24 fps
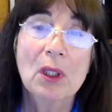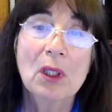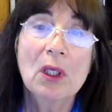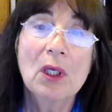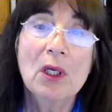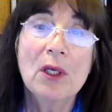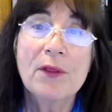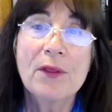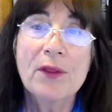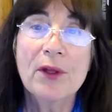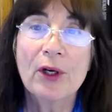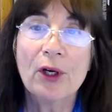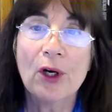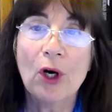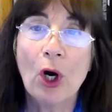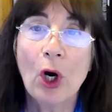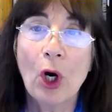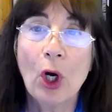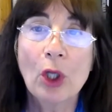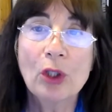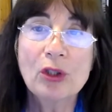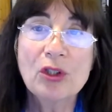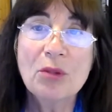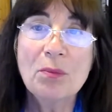Their
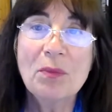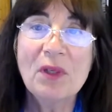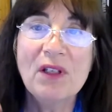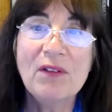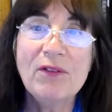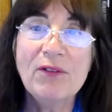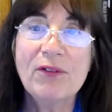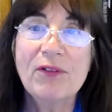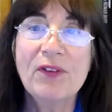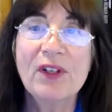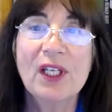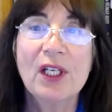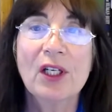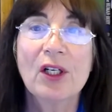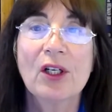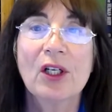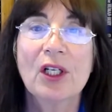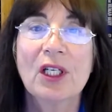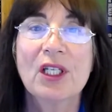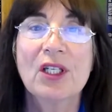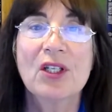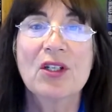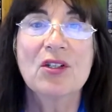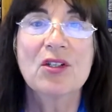ultimate fear
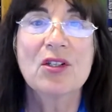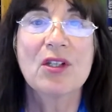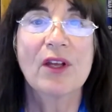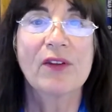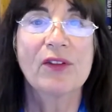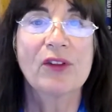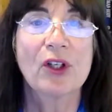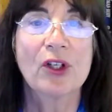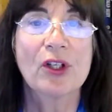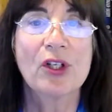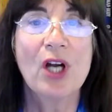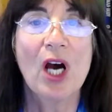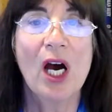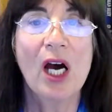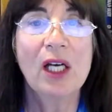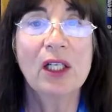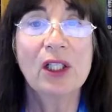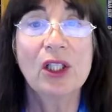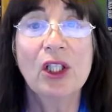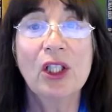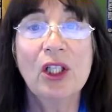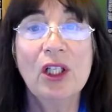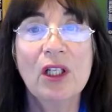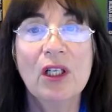is that they're not
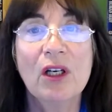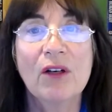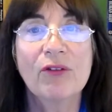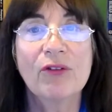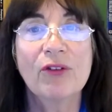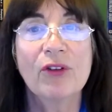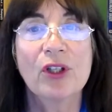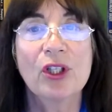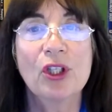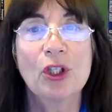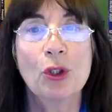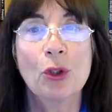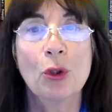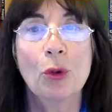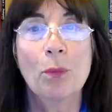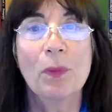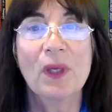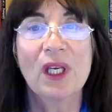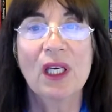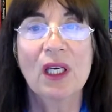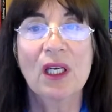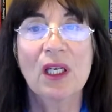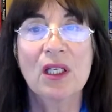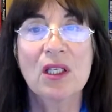good enough for you
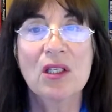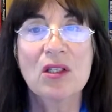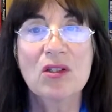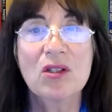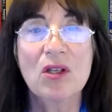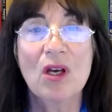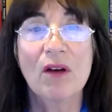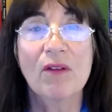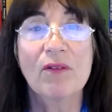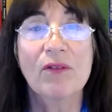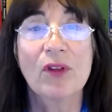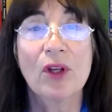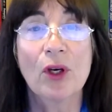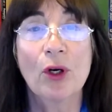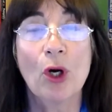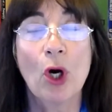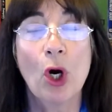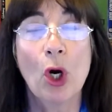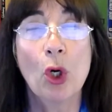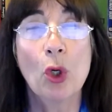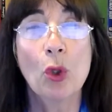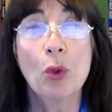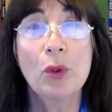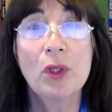because of their
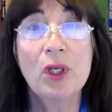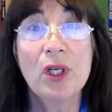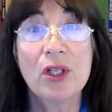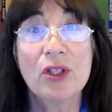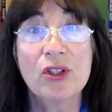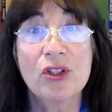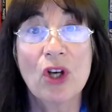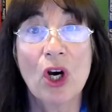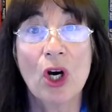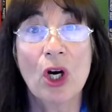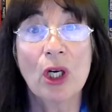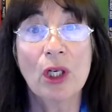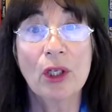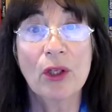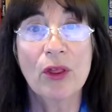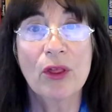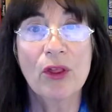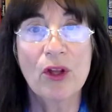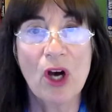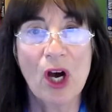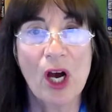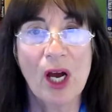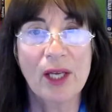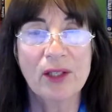own dark
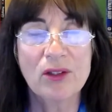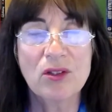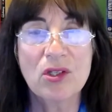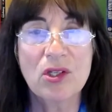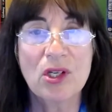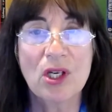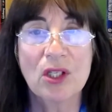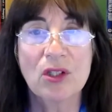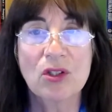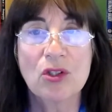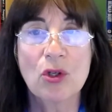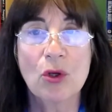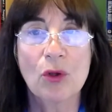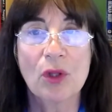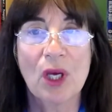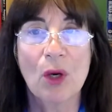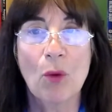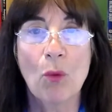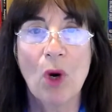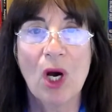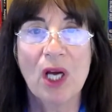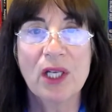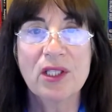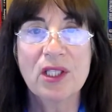thoughts, and so they
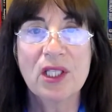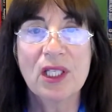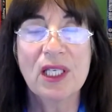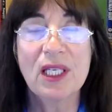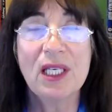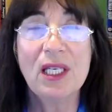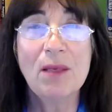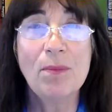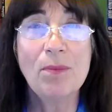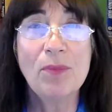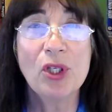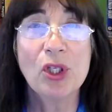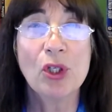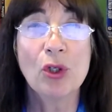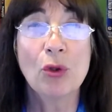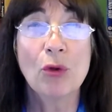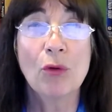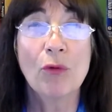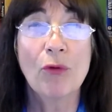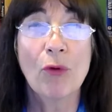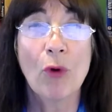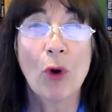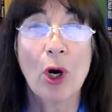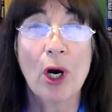want to keep you
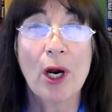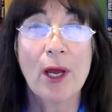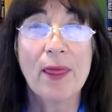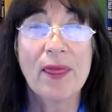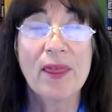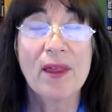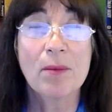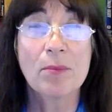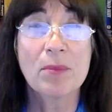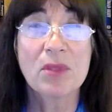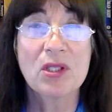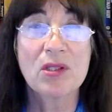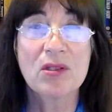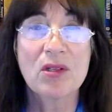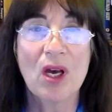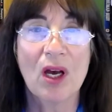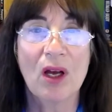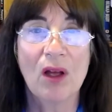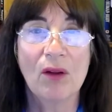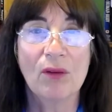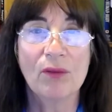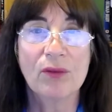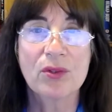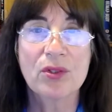for it
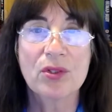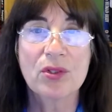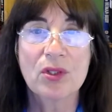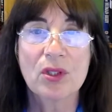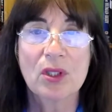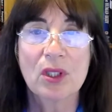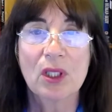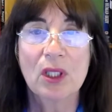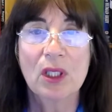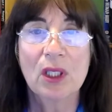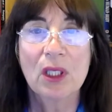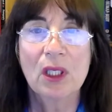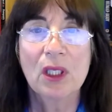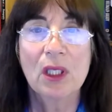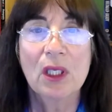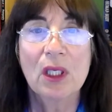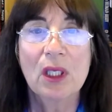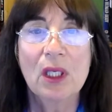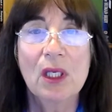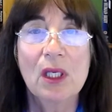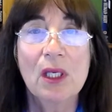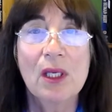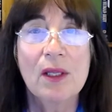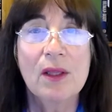themselves.
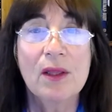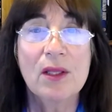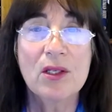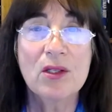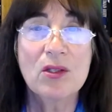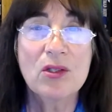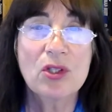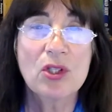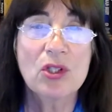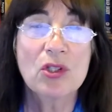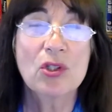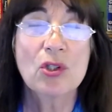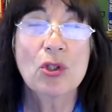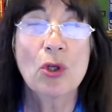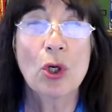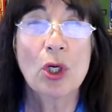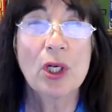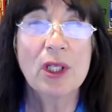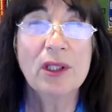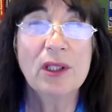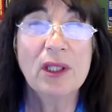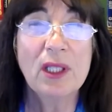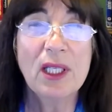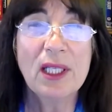This
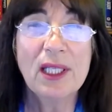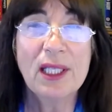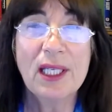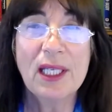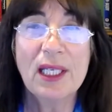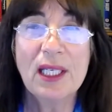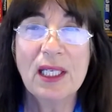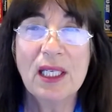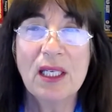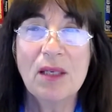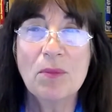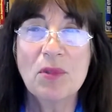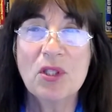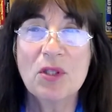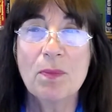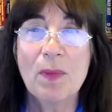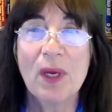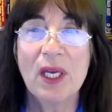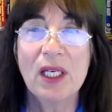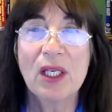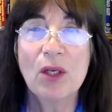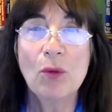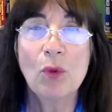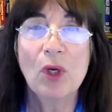distorted thinking keeps
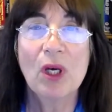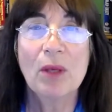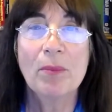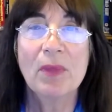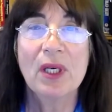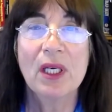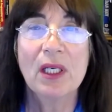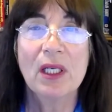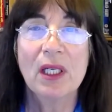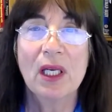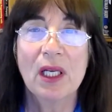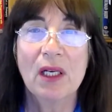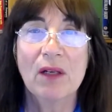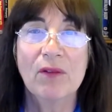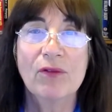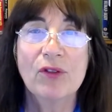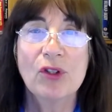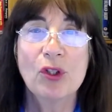many women and a few